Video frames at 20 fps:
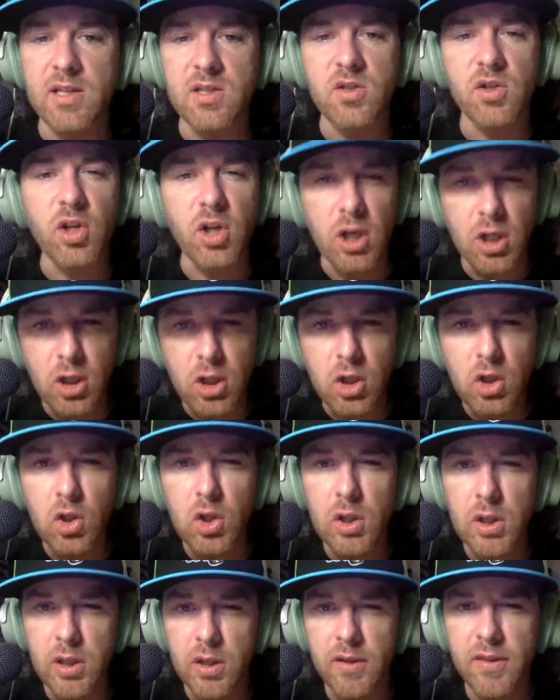And so you're going to
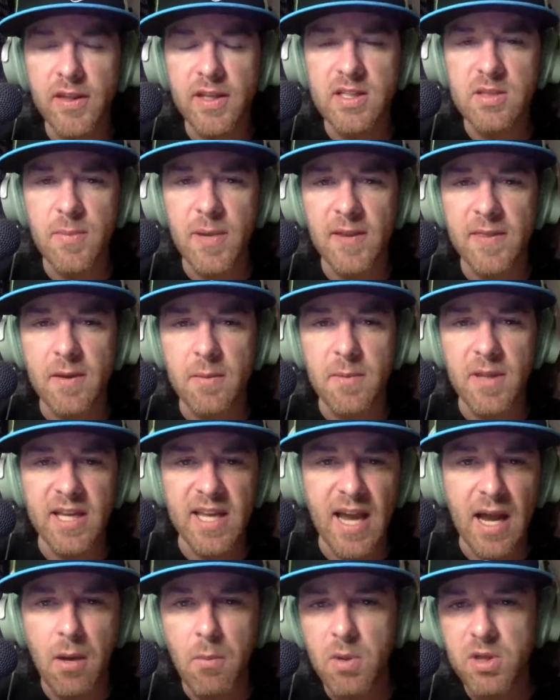learn little things about them.
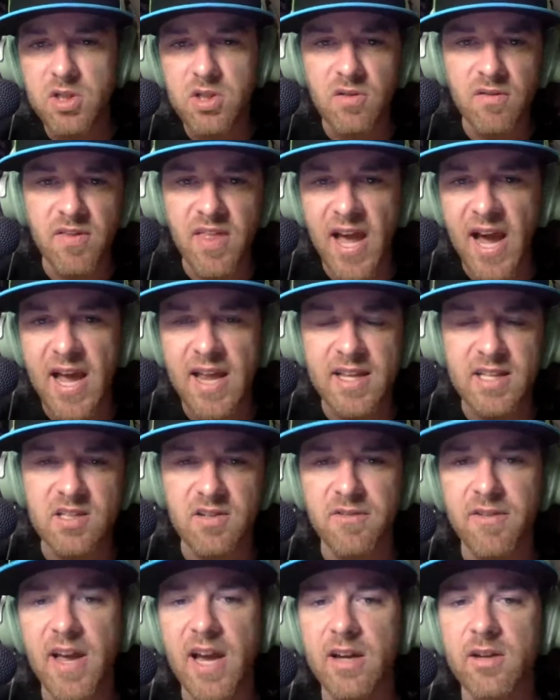Like how much of that is
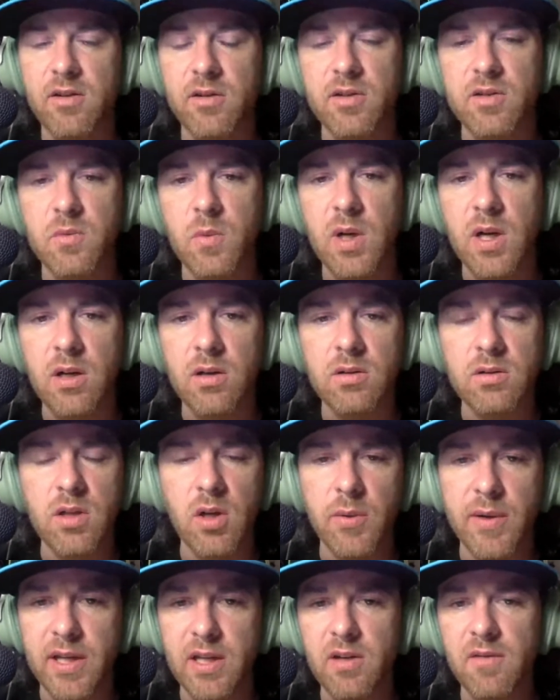a factor as well
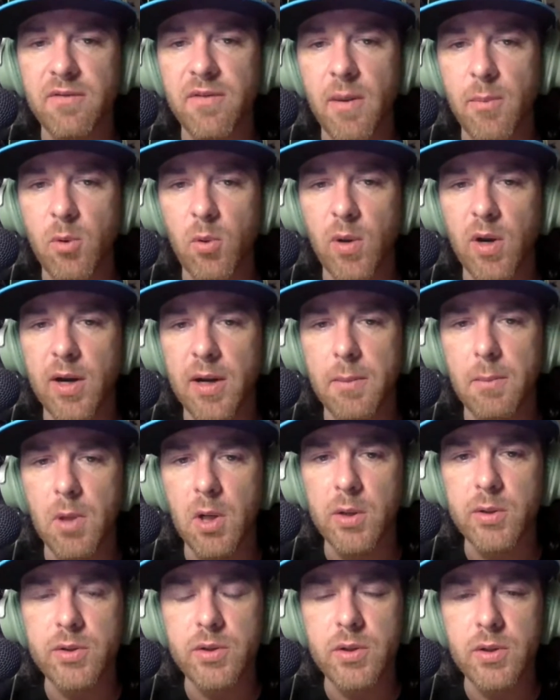going into February and
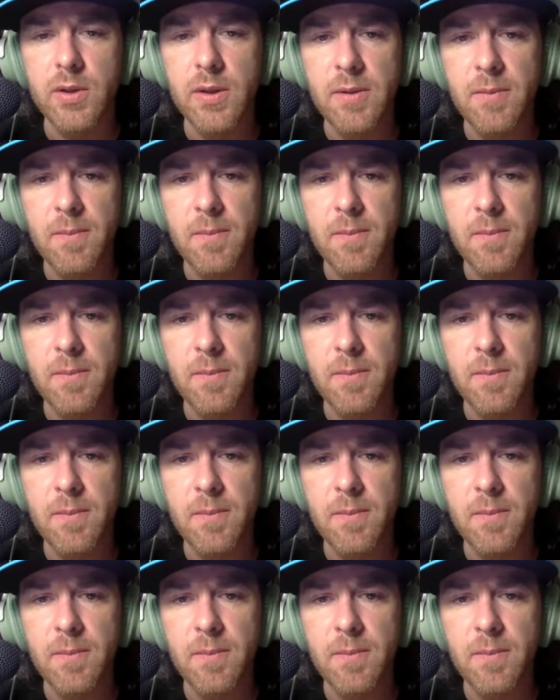March?